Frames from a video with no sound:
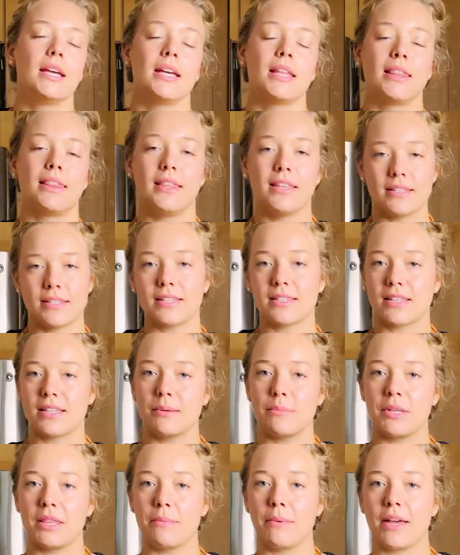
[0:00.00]
this is gonna
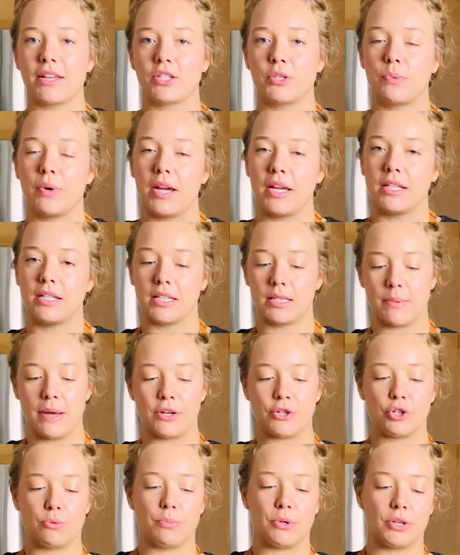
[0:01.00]
be the best way to
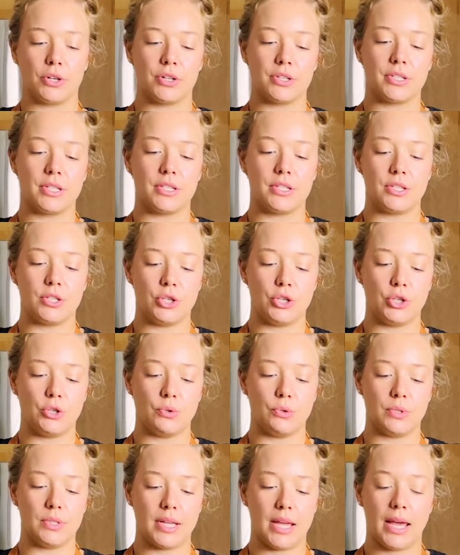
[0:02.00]
smash your burgers, is to
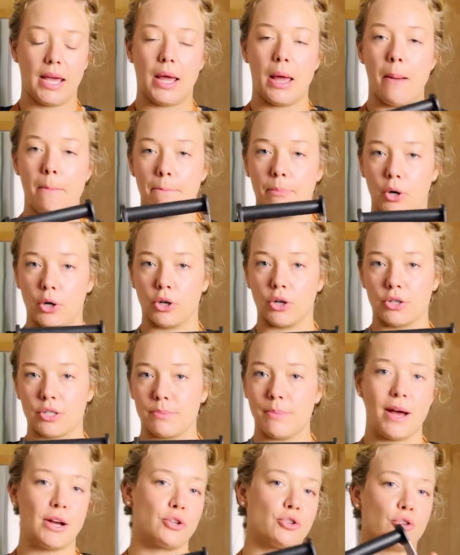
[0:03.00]
use a burger
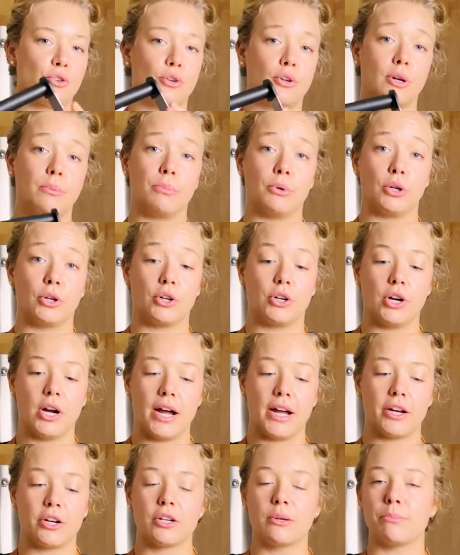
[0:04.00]
smasher or a burger
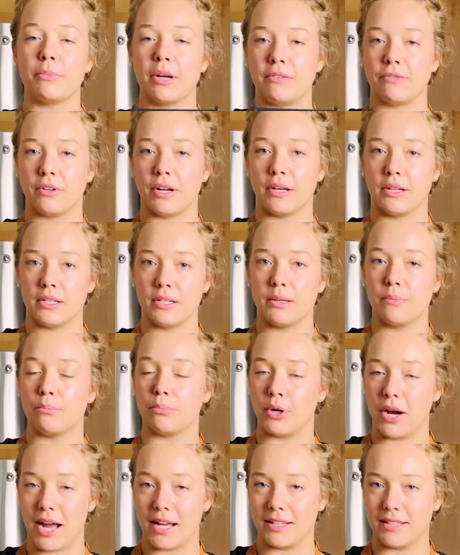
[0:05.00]
iron. My friend
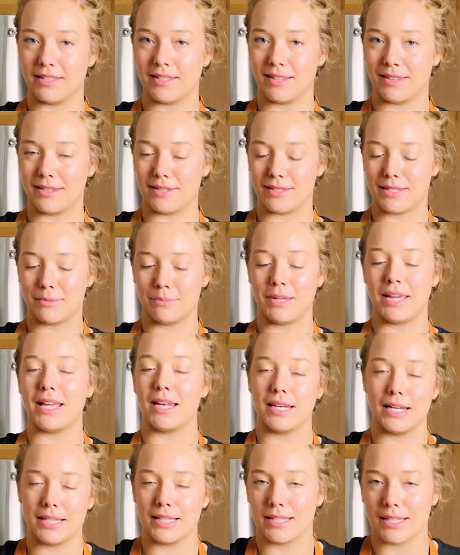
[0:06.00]
Brad sent this to me,
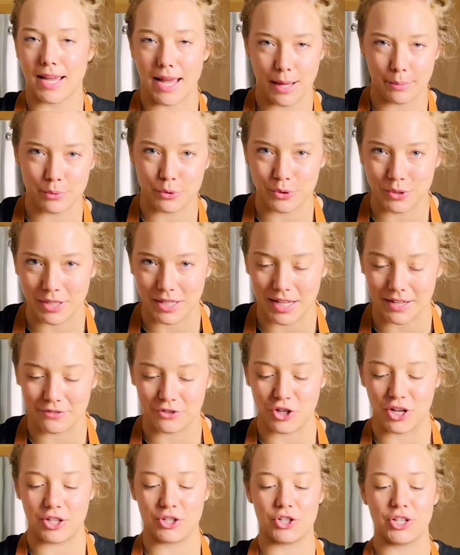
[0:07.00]
and it is absolutely
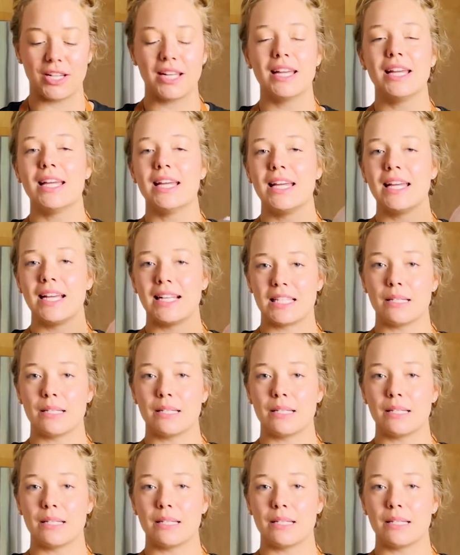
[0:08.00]
life-changing. It's